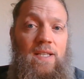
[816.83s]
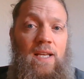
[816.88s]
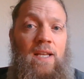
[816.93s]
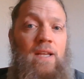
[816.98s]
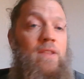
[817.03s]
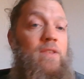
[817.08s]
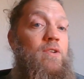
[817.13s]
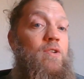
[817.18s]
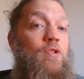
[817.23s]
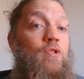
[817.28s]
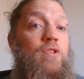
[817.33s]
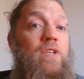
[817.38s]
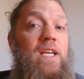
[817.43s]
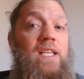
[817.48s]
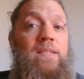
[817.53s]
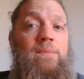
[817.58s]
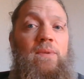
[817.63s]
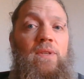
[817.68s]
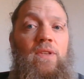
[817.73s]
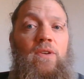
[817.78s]
and in the New
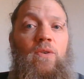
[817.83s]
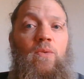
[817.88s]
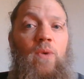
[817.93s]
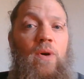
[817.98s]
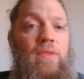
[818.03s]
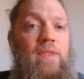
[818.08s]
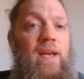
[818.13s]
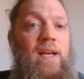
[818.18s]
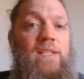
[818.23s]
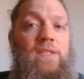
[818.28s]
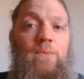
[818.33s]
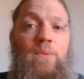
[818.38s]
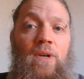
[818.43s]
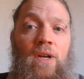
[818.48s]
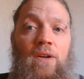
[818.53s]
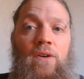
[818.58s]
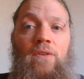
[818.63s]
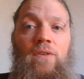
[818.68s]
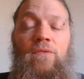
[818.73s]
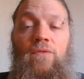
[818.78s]
Testament, there are
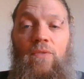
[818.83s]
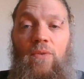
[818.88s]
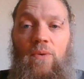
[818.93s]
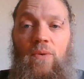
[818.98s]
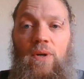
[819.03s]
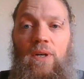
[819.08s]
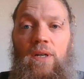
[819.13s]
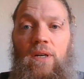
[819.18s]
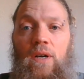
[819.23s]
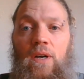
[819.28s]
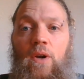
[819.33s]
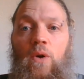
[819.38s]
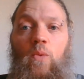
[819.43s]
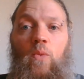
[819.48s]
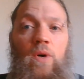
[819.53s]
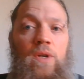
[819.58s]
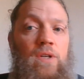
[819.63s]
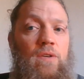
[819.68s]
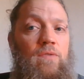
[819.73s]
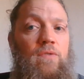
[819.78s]
1,104.
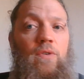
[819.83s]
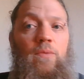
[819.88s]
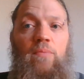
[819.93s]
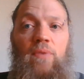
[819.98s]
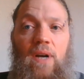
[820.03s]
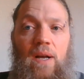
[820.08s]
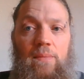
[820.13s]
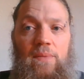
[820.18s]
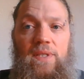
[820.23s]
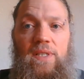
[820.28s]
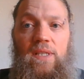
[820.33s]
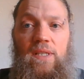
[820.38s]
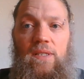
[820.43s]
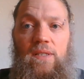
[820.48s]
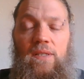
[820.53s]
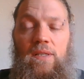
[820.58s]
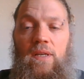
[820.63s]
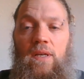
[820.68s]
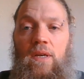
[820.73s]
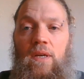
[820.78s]
Wonderful
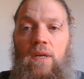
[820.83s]
promises.